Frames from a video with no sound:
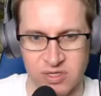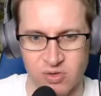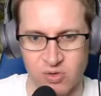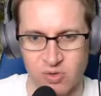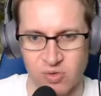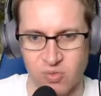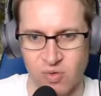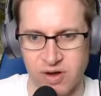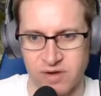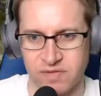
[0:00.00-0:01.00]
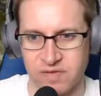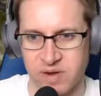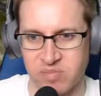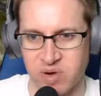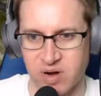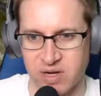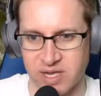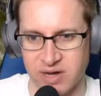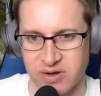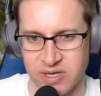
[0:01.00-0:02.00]
cool waterfront
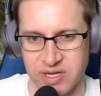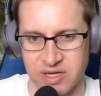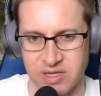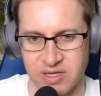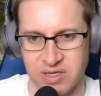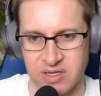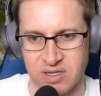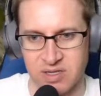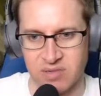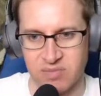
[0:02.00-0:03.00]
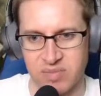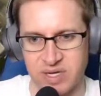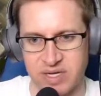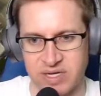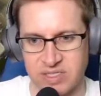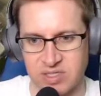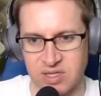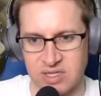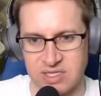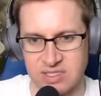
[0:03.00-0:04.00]
park area. But
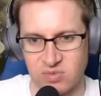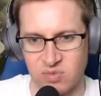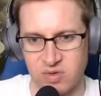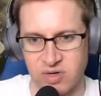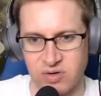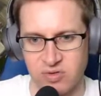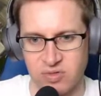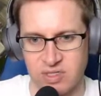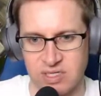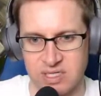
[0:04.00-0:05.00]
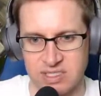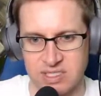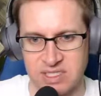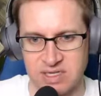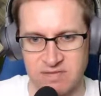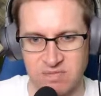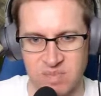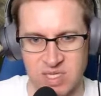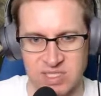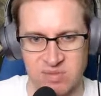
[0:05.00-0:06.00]
this road needs to give
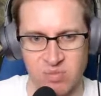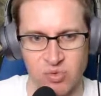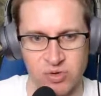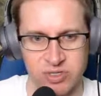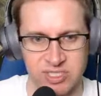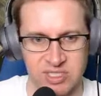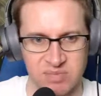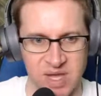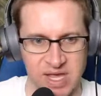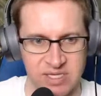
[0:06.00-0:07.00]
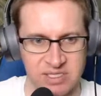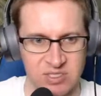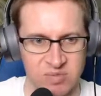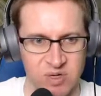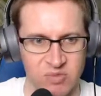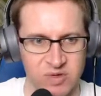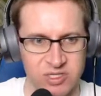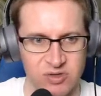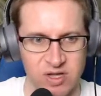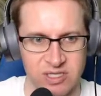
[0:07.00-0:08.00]
me some more space. So I'm going to
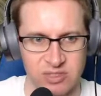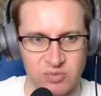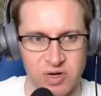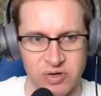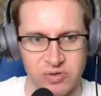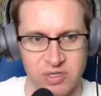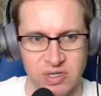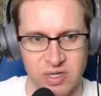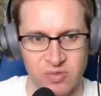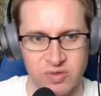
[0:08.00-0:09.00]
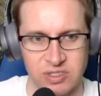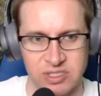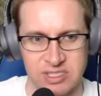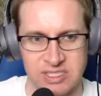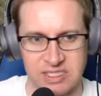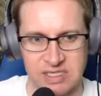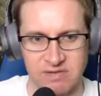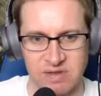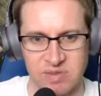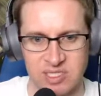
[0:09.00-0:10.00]
redraw this road with just
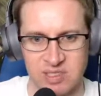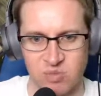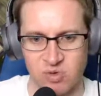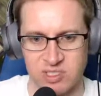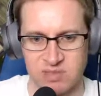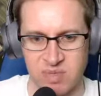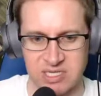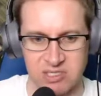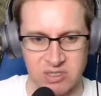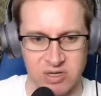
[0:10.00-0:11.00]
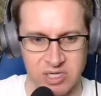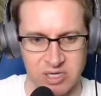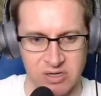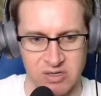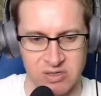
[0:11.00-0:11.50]
giving me some more space along here.